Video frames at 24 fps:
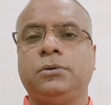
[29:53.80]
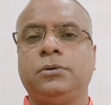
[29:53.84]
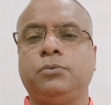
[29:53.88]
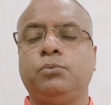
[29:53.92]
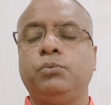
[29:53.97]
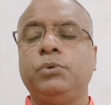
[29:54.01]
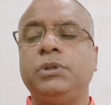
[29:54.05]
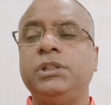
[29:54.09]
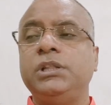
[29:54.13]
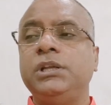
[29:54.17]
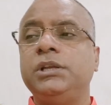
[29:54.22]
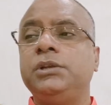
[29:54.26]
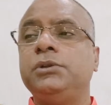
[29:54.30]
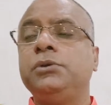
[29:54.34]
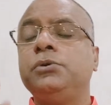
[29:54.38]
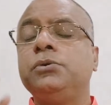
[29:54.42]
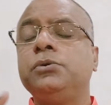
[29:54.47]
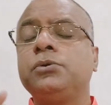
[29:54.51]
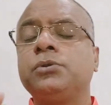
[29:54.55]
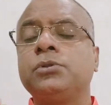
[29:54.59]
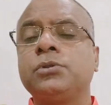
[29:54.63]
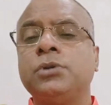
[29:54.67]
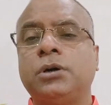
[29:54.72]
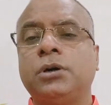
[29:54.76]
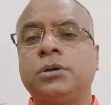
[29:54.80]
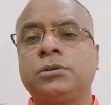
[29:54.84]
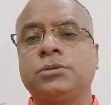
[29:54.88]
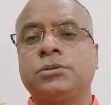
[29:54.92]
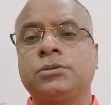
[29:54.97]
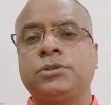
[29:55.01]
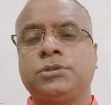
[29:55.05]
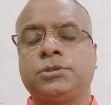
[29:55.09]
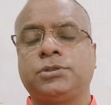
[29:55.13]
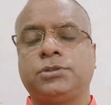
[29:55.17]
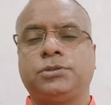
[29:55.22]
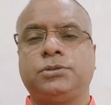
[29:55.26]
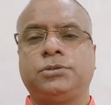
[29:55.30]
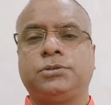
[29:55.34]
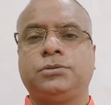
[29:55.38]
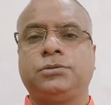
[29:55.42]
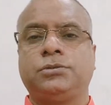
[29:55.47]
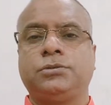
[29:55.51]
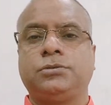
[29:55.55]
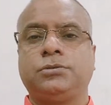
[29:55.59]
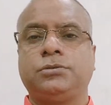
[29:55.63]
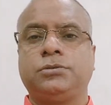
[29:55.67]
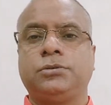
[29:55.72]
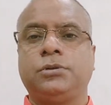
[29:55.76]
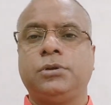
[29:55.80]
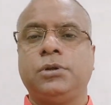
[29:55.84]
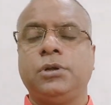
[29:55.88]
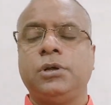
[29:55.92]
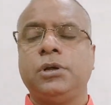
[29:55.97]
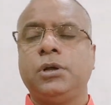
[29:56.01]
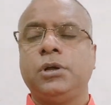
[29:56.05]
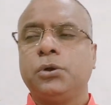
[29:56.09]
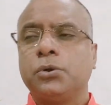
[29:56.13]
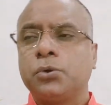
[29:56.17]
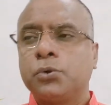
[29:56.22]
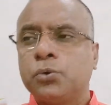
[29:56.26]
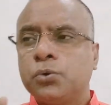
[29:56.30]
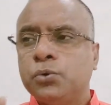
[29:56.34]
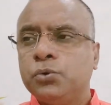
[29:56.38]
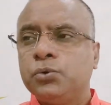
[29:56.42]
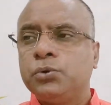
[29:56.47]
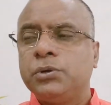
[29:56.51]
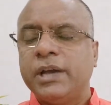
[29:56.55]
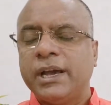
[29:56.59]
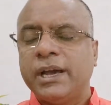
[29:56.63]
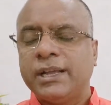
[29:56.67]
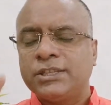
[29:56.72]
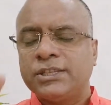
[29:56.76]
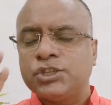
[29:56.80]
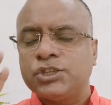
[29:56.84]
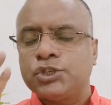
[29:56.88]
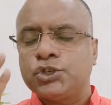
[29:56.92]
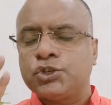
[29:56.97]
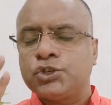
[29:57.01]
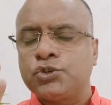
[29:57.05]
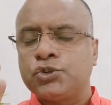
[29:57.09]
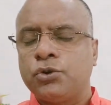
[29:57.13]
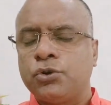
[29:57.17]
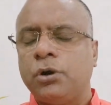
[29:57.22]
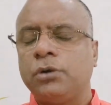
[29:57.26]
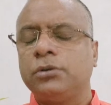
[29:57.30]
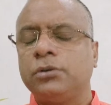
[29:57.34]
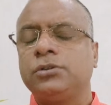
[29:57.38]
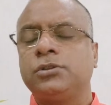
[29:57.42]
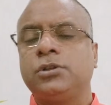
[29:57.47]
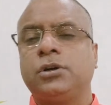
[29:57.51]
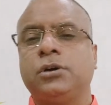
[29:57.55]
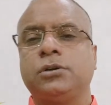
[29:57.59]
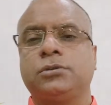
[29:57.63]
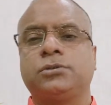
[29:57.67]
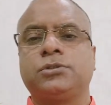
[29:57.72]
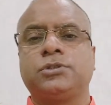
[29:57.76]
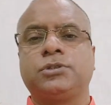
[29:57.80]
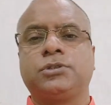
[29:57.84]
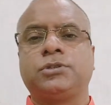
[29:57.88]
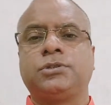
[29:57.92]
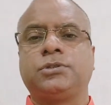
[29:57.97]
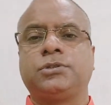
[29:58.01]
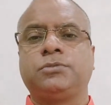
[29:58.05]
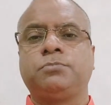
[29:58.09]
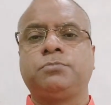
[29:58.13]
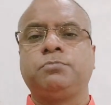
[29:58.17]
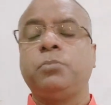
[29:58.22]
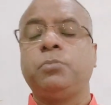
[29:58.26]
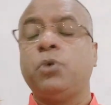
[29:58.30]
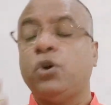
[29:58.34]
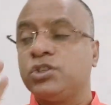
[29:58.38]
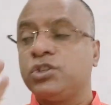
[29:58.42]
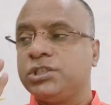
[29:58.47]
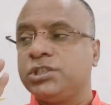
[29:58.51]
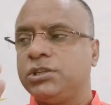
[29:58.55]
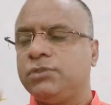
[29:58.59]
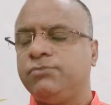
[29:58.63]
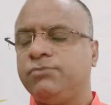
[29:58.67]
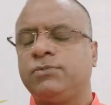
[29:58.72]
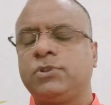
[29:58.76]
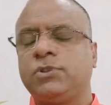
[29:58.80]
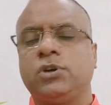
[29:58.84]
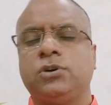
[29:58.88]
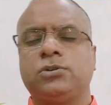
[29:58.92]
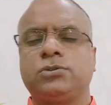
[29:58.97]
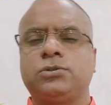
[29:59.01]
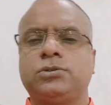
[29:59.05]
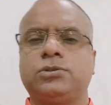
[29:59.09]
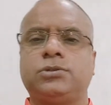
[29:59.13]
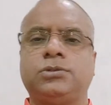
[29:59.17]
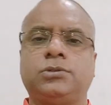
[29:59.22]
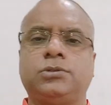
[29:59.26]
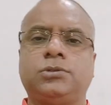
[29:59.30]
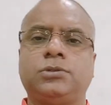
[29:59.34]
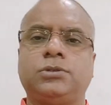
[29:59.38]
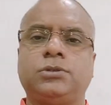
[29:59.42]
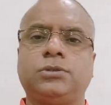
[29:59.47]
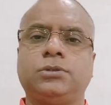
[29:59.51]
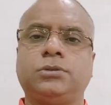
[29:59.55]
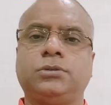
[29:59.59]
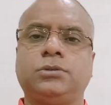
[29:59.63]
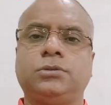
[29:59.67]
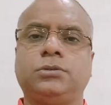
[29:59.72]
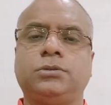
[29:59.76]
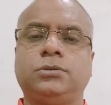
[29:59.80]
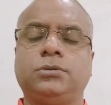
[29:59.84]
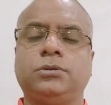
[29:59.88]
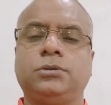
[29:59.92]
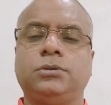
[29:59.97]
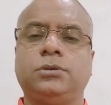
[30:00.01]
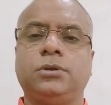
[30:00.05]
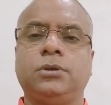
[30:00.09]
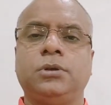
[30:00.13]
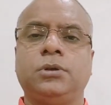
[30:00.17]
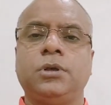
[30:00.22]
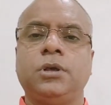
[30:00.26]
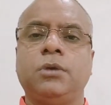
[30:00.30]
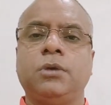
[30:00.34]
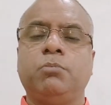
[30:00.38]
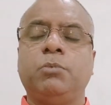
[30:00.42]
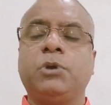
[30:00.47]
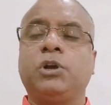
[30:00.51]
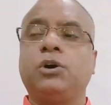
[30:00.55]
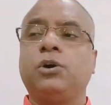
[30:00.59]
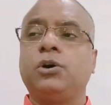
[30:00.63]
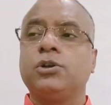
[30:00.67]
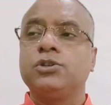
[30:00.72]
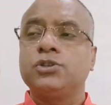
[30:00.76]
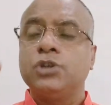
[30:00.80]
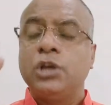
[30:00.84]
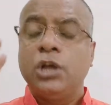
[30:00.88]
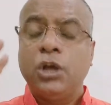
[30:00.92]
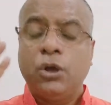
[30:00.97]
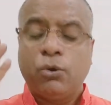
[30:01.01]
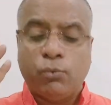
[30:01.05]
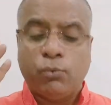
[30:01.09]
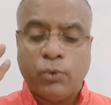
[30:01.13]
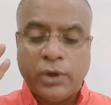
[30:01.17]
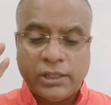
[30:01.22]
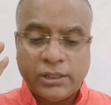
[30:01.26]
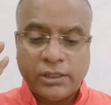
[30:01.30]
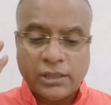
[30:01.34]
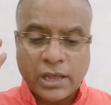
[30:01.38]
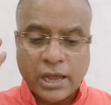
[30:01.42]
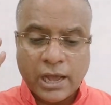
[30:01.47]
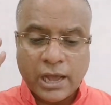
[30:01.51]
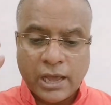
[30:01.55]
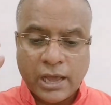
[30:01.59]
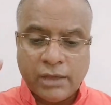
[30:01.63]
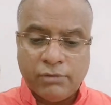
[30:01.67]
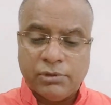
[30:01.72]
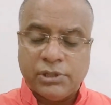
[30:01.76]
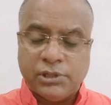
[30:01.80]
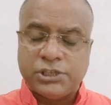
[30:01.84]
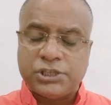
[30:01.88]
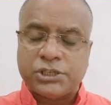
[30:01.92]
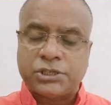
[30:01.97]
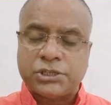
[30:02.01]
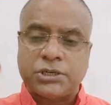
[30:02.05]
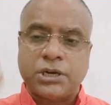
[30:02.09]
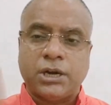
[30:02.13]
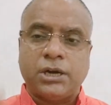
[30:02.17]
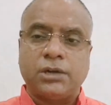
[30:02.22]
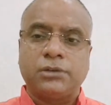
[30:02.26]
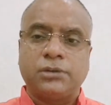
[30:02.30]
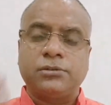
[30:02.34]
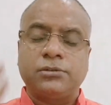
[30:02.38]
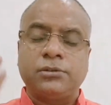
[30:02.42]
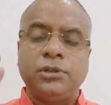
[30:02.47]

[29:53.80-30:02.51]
We need good thoughts, good and strong thoughts, positive thoughts. Because when I will start